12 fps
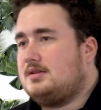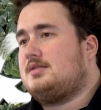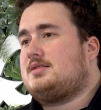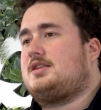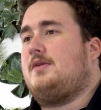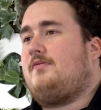
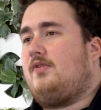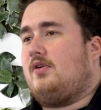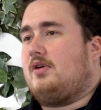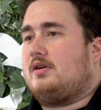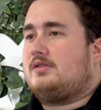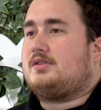Step
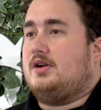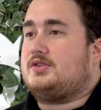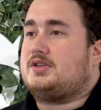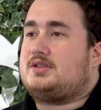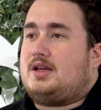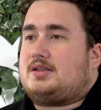4. Go
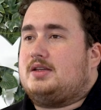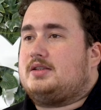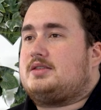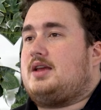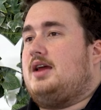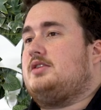to
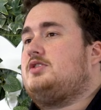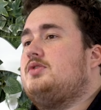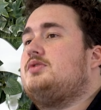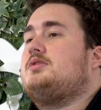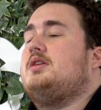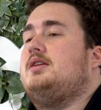Settings and
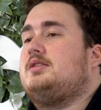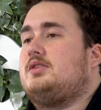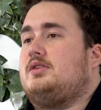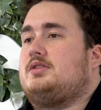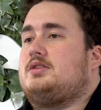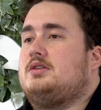choose
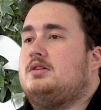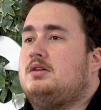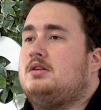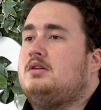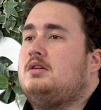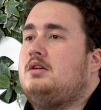InTouch.
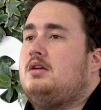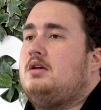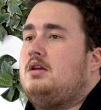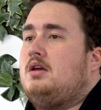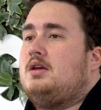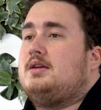
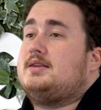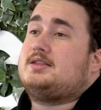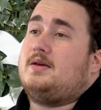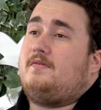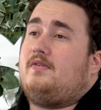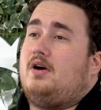
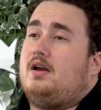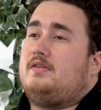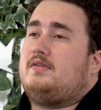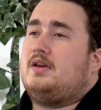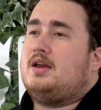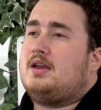Step
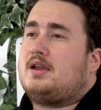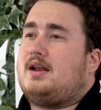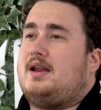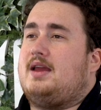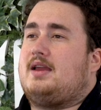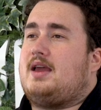5.
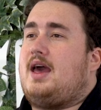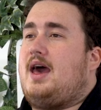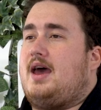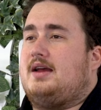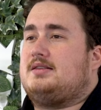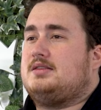Click
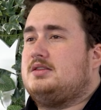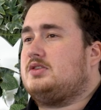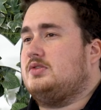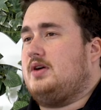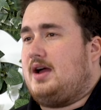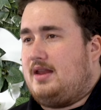Add
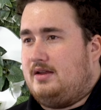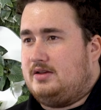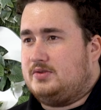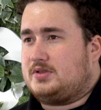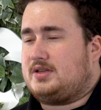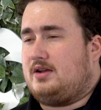to add a
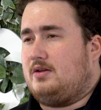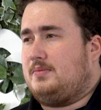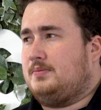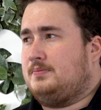new setup.